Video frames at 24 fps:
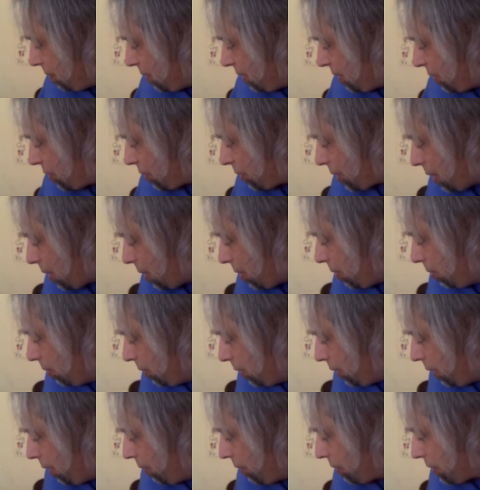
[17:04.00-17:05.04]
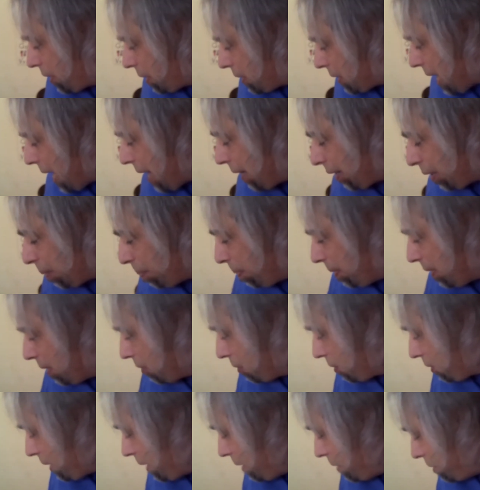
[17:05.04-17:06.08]
So it was $1
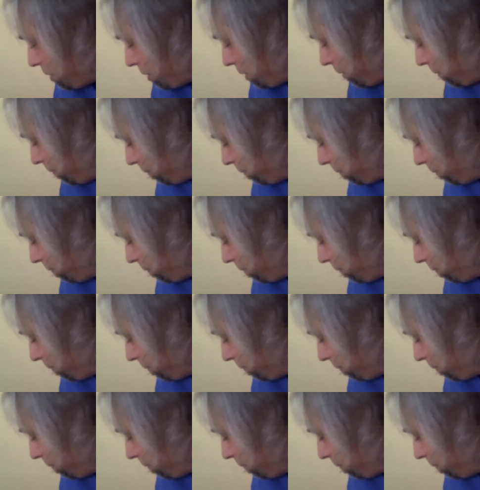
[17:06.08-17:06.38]
postage.